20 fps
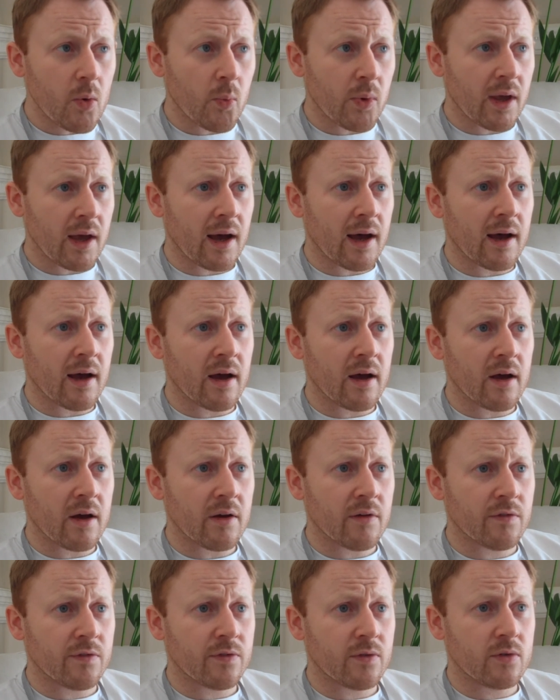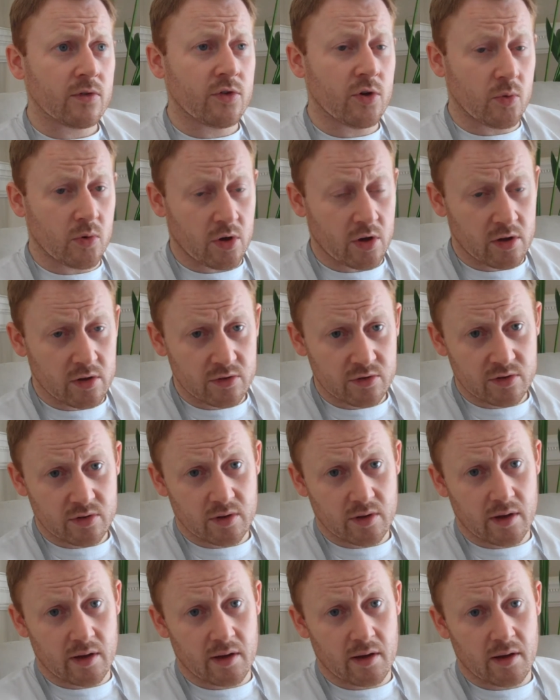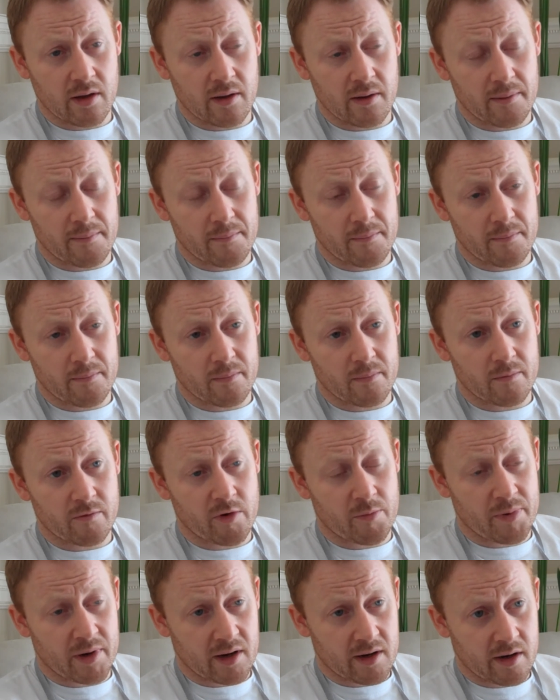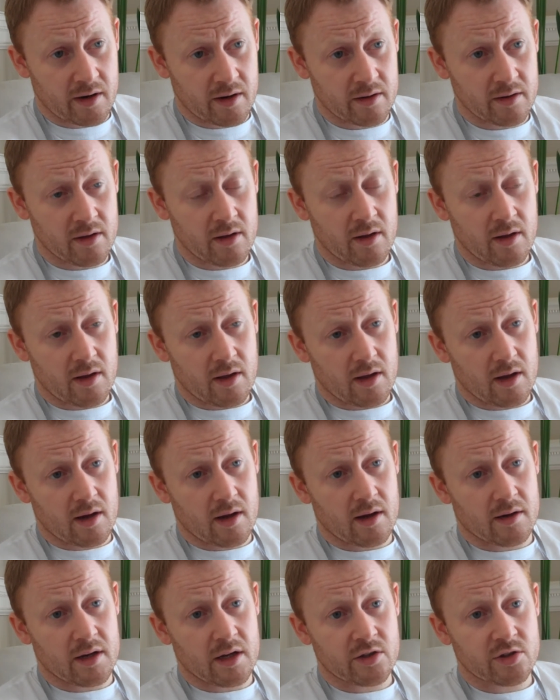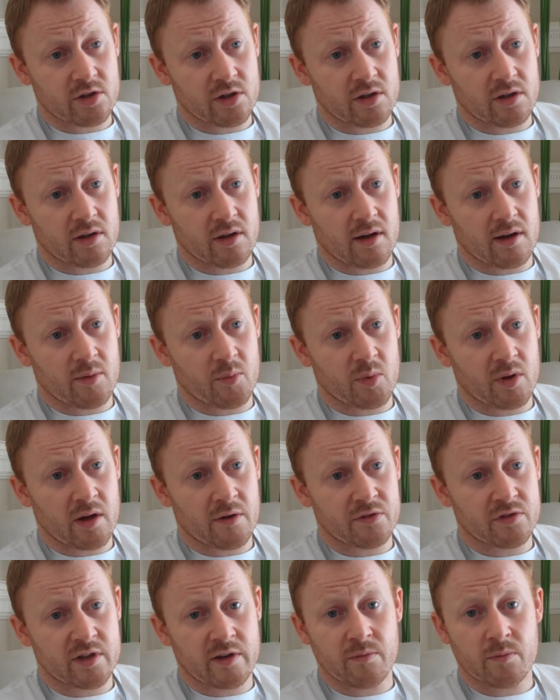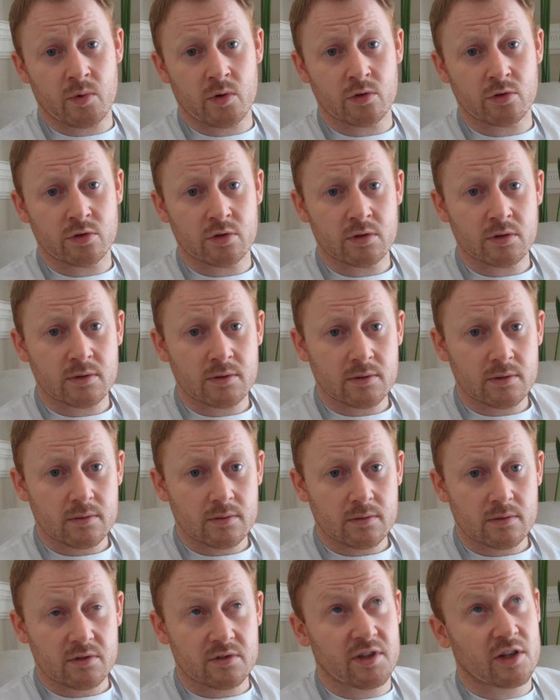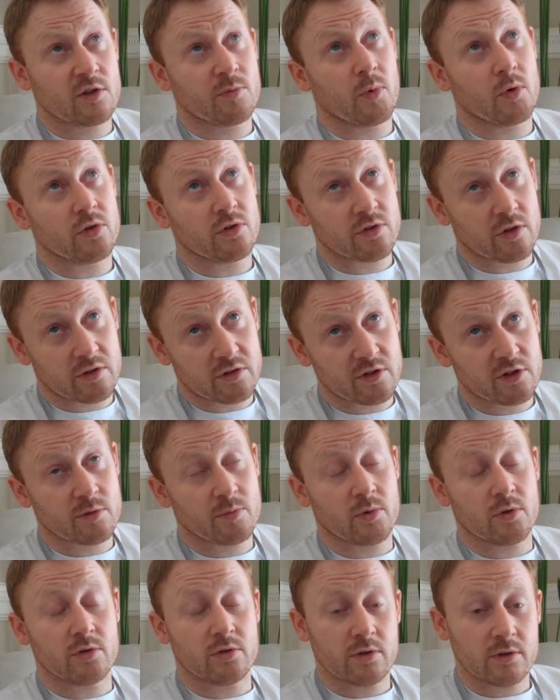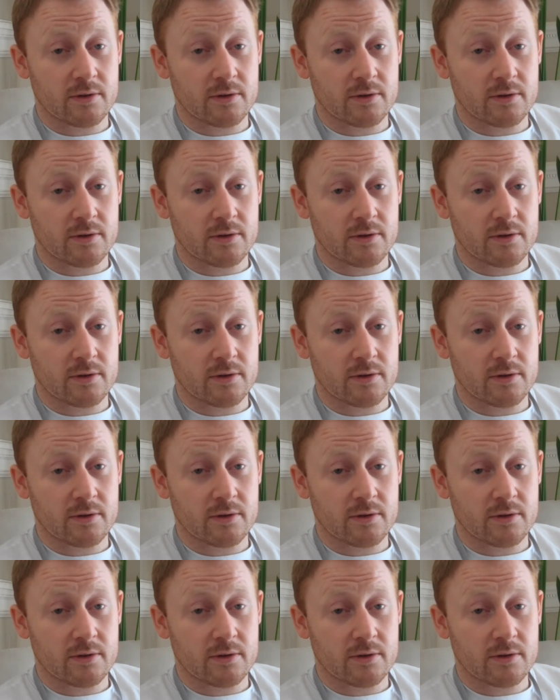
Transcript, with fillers: We have two girls, um, Rebecca and Ashley, and we have seven boys. Right, six okay. boys, sorry, six boys.